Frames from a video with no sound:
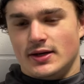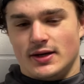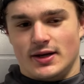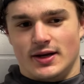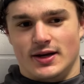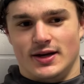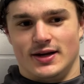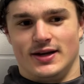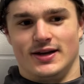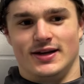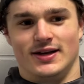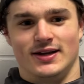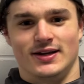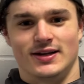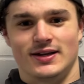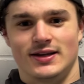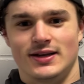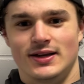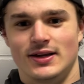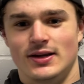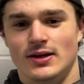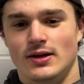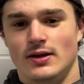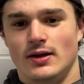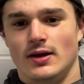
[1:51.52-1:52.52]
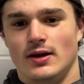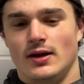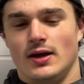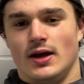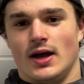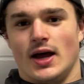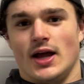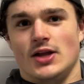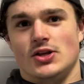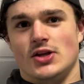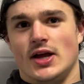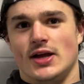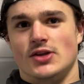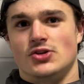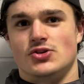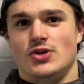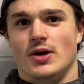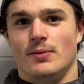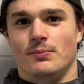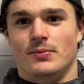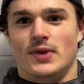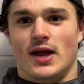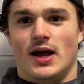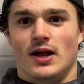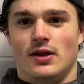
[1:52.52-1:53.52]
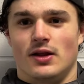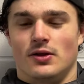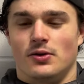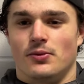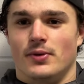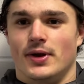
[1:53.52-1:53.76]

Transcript: uh, I, I, jumped out of the